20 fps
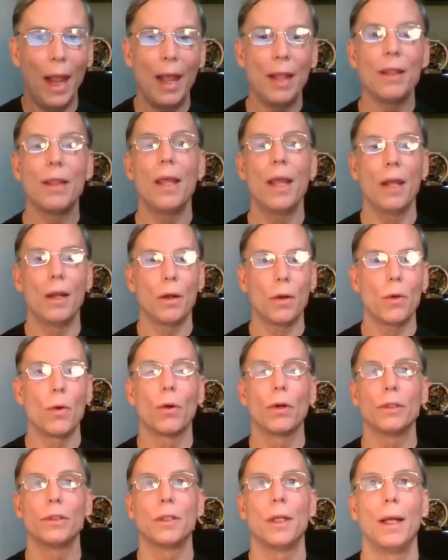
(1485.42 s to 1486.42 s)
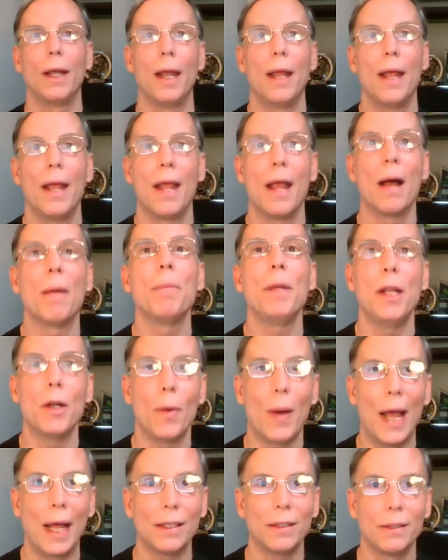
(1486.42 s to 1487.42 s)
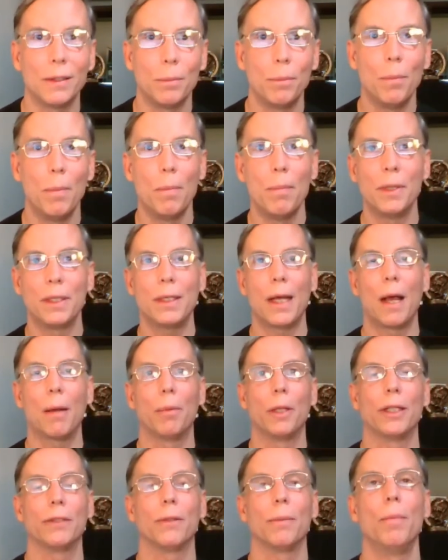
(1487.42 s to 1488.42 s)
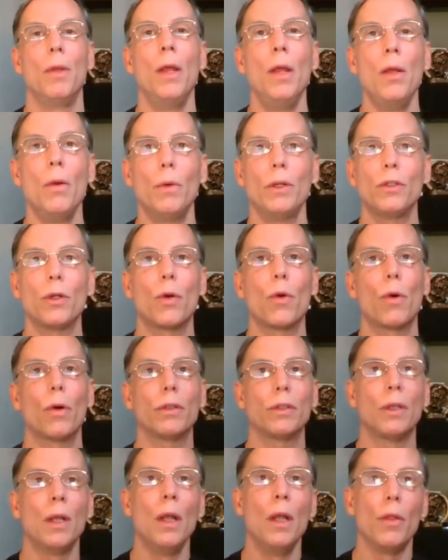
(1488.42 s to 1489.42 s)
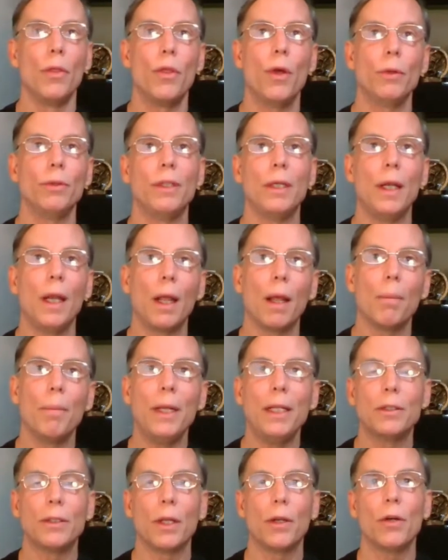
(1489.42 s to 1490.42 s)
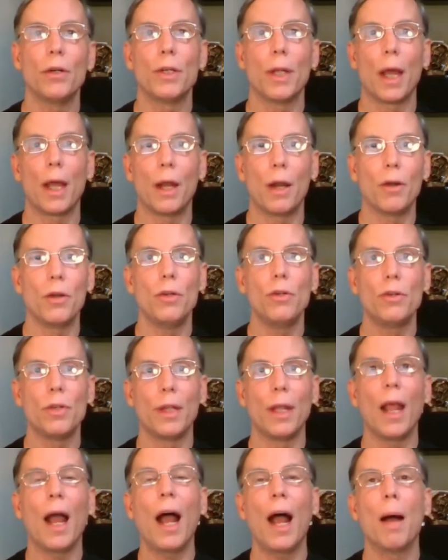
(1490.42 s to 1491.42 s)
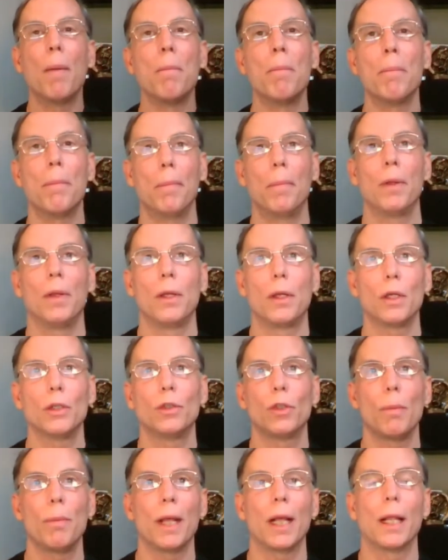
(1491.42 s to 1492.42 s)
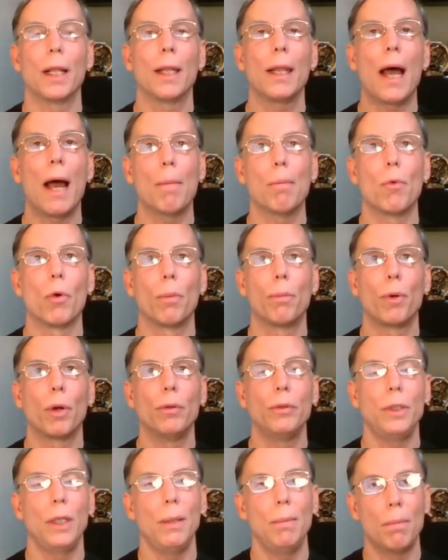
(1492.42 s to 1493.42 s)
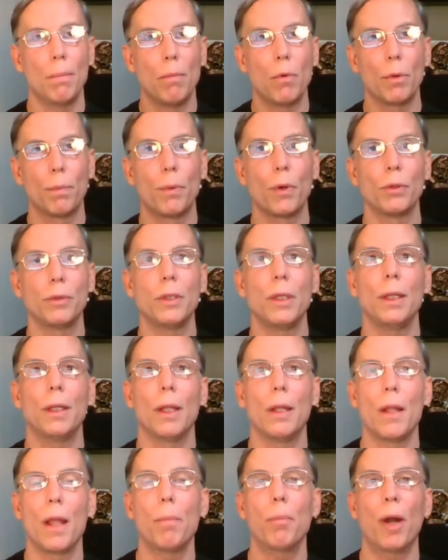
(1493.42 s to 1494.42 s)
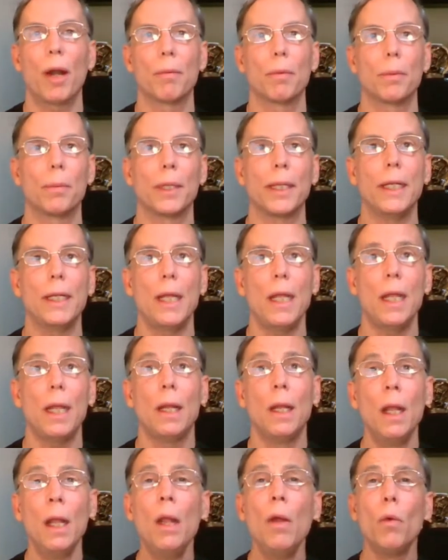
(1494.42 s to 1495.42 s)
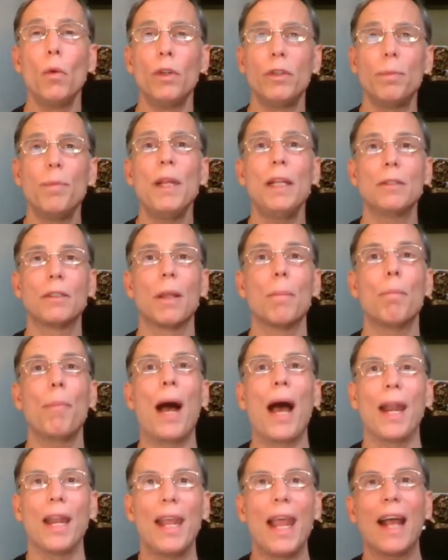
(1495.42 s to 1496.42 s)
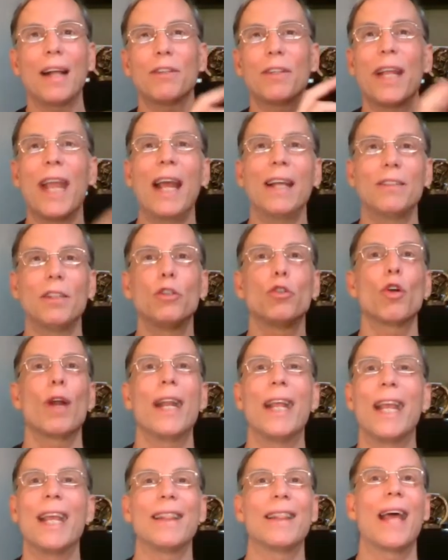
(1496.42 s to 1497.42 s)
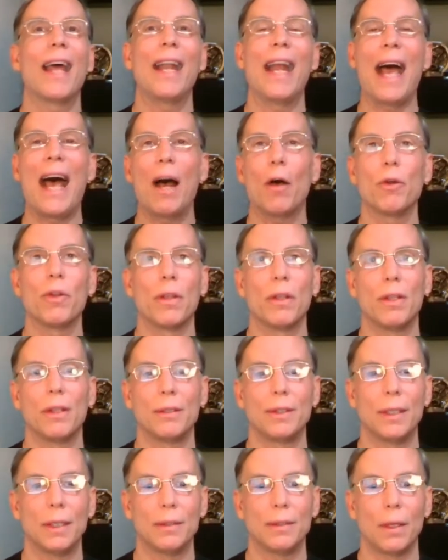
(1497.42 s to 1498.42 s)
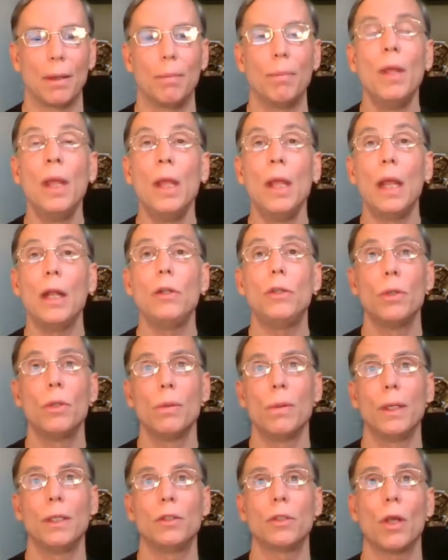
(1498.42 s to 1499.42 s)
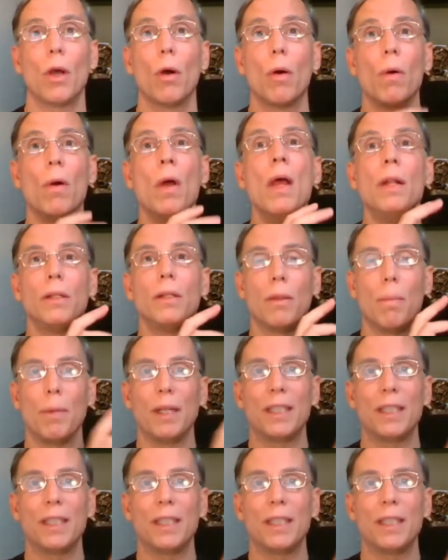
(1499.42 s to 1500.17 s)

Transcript: And then, of course, amino acid metabolism, which of course, those eating a meat-centered diet are usually consuming a lot more protein, more protein than they probably need, which means the body actually has to try to get that out of the system. In doing so, to